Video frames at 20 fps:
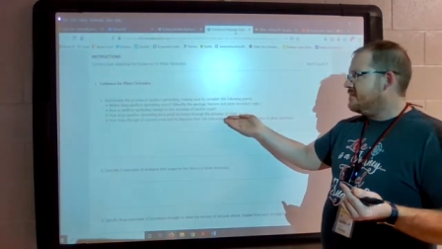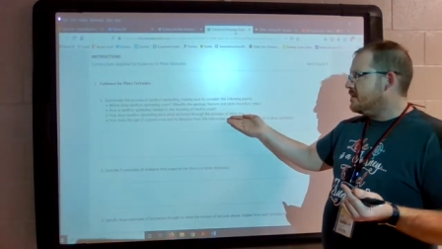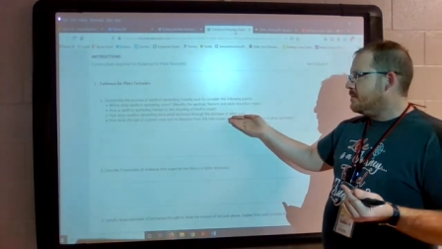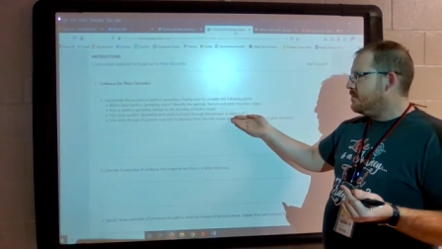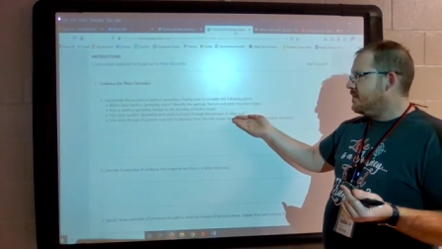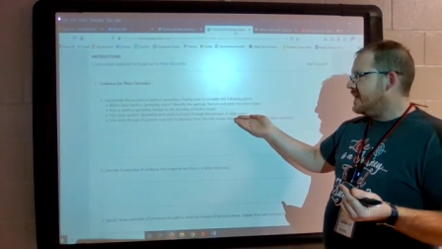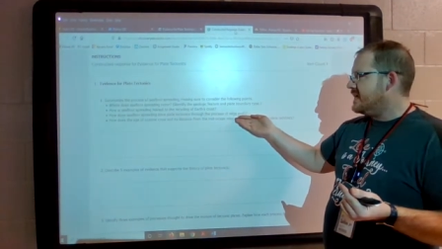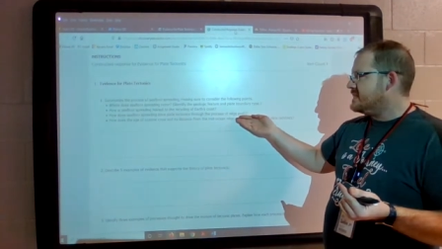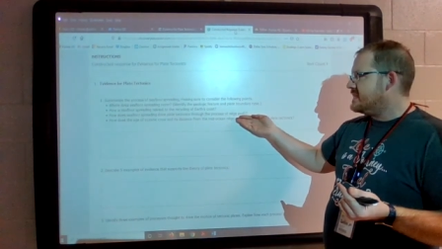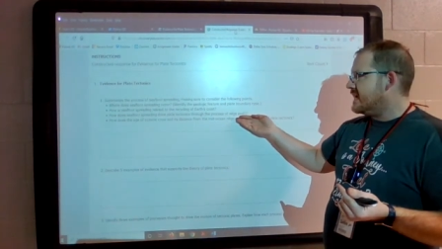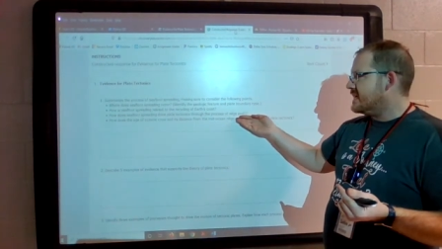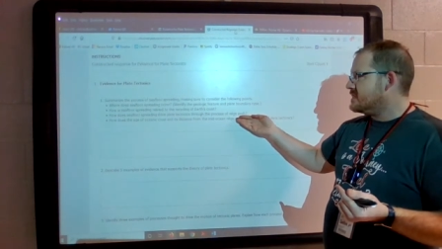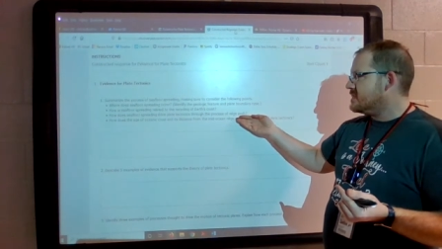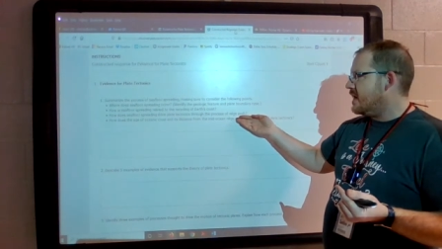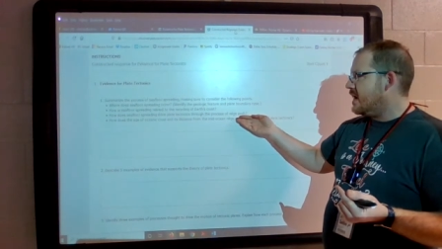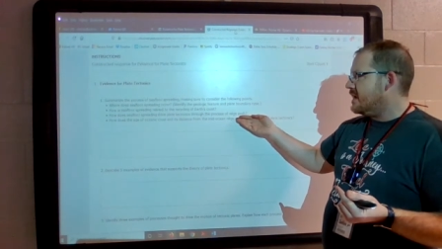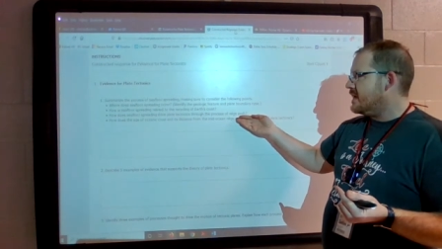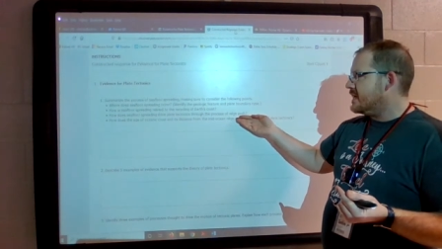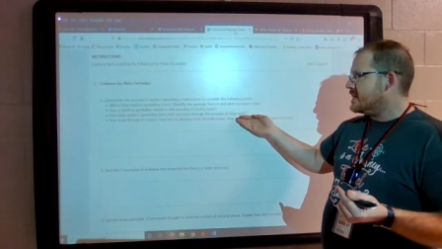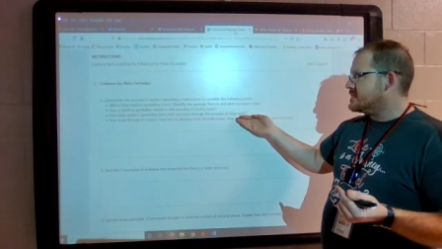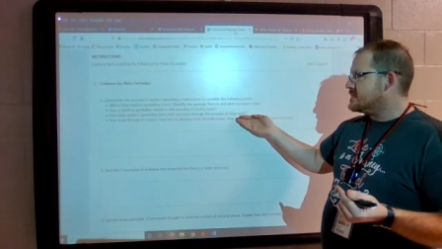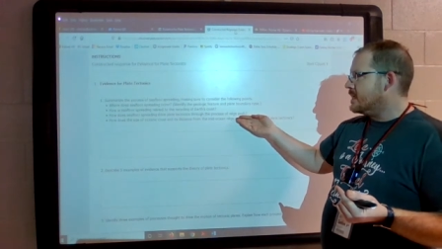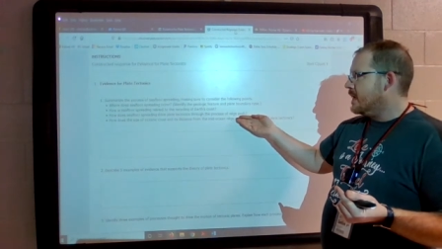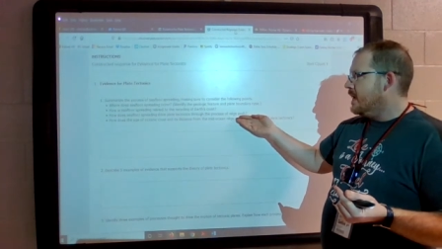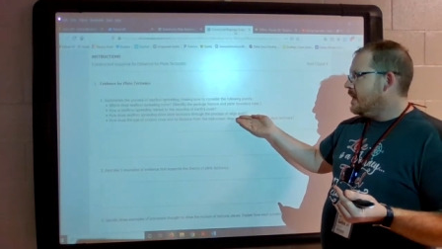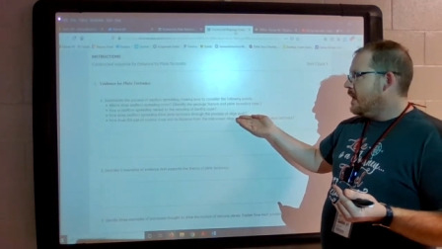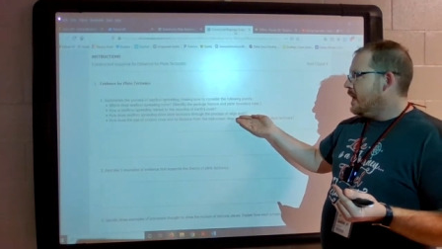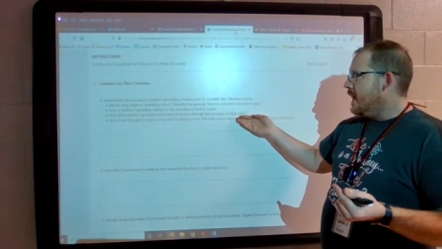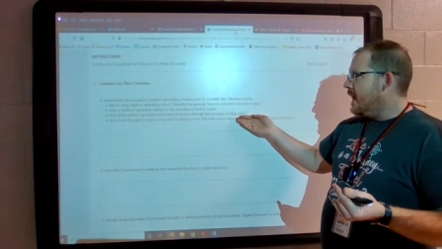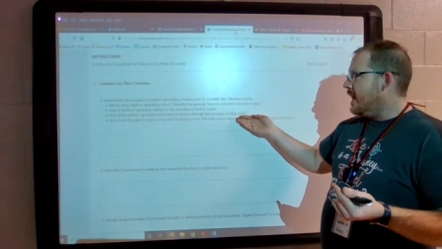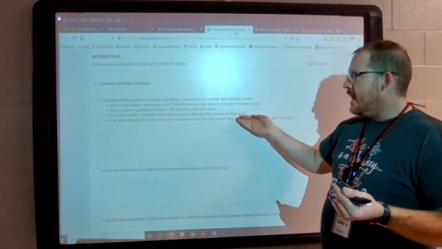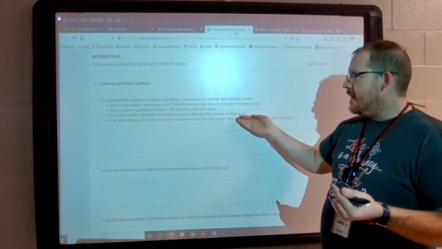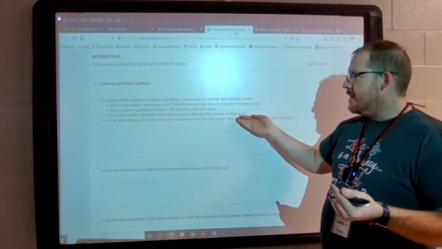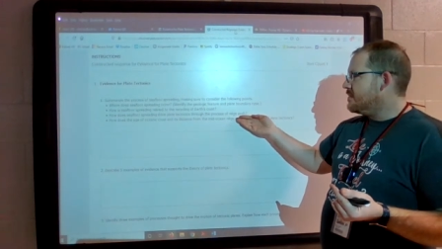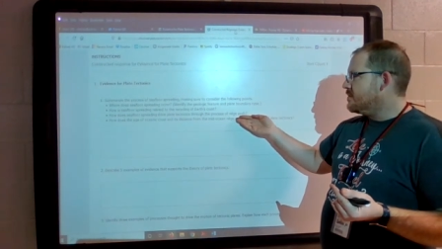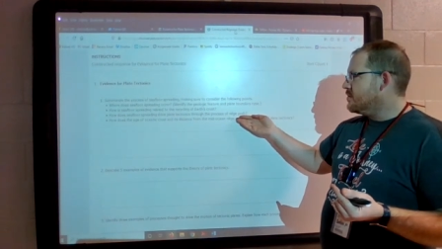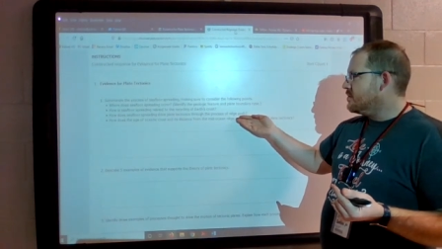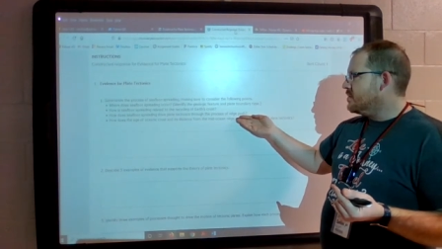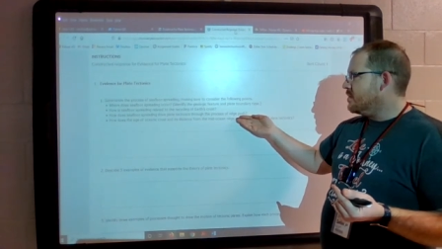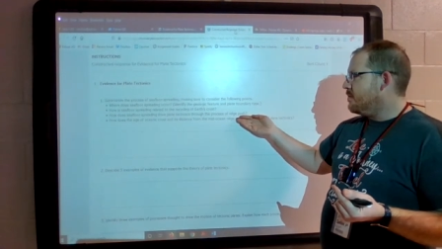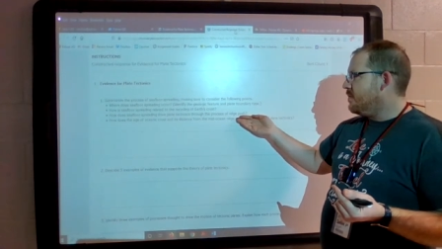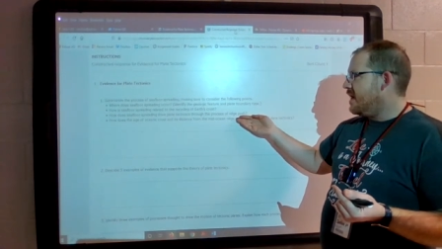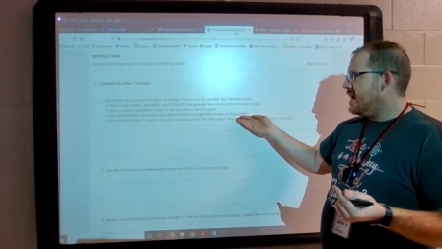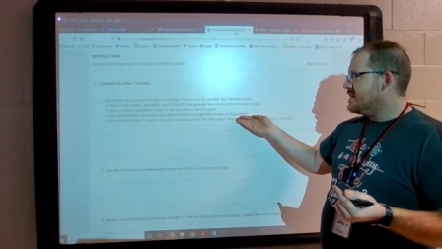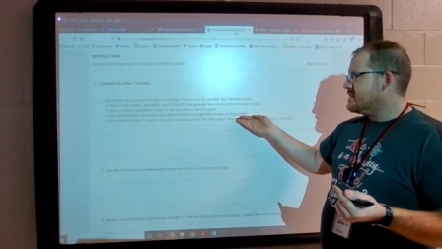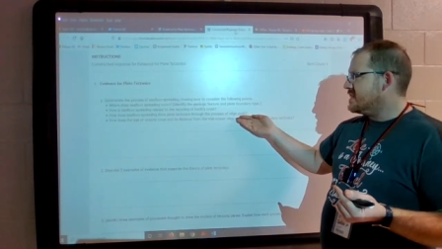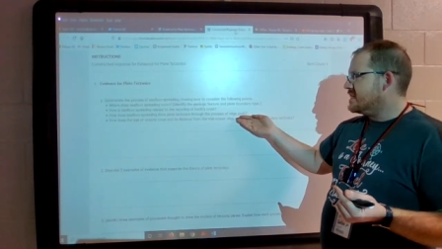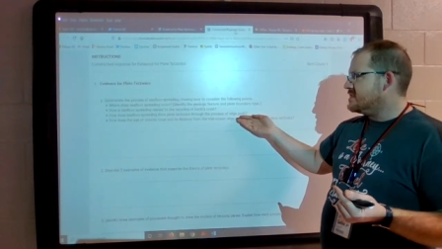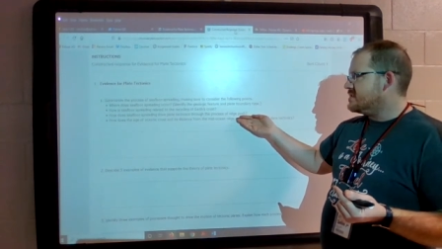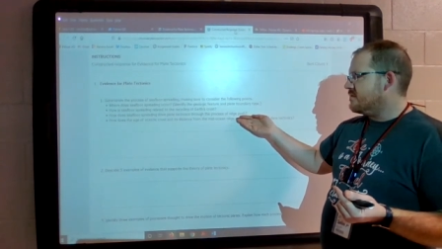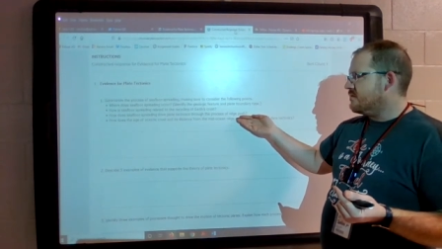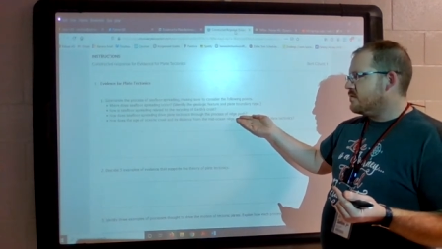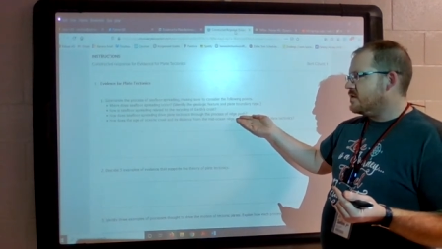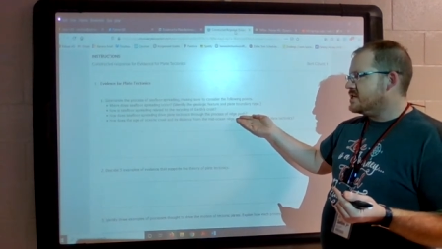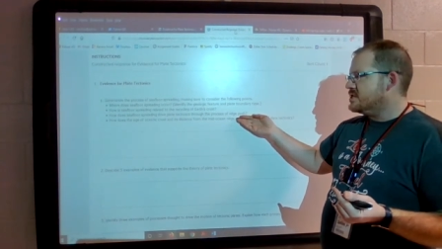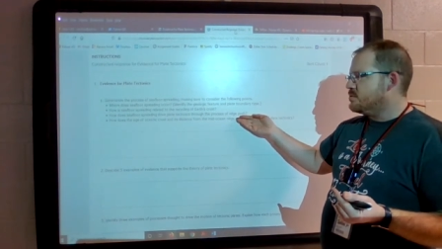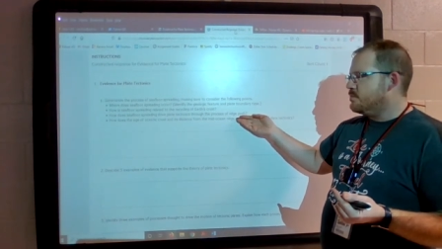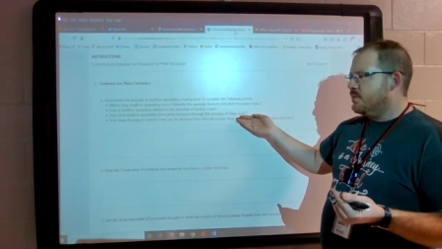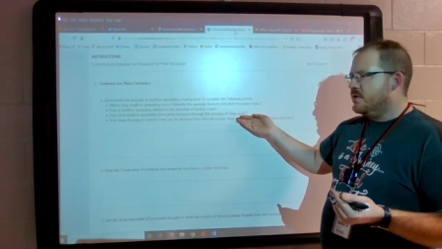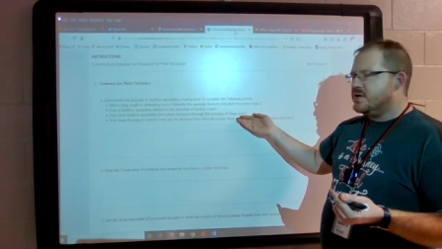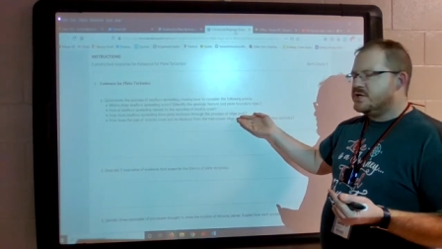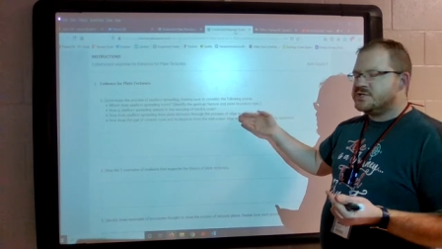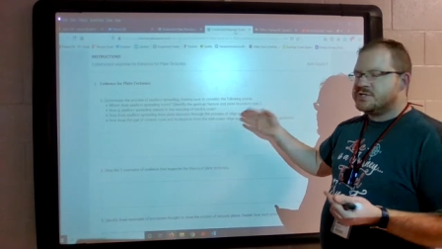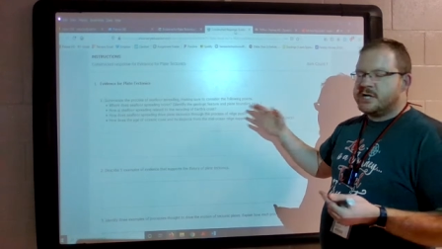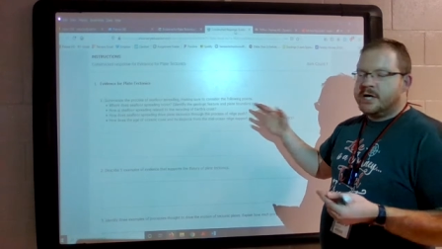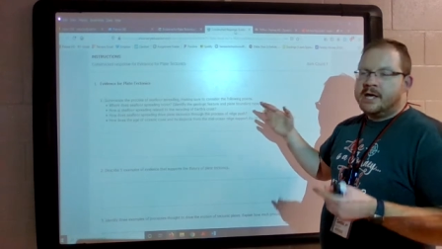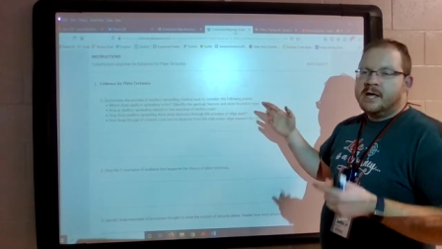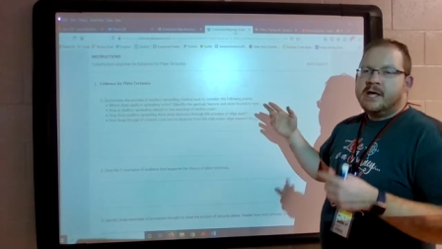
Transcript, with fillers: the plate tectonics uh, through the process of ridge push?